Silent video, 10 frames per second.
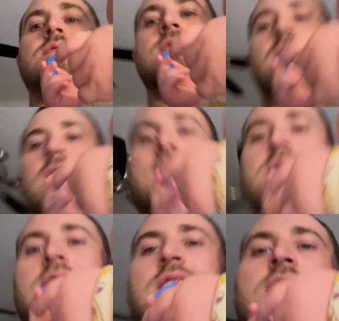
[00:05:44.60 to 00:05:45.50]
snakes
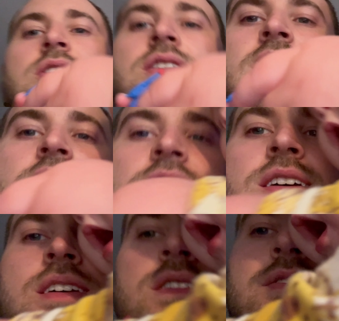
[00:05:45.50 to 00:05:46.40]
in here, Isla.
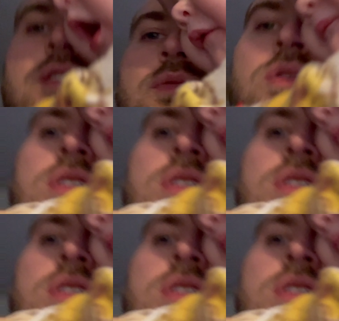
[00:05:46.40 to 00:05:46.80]
So we're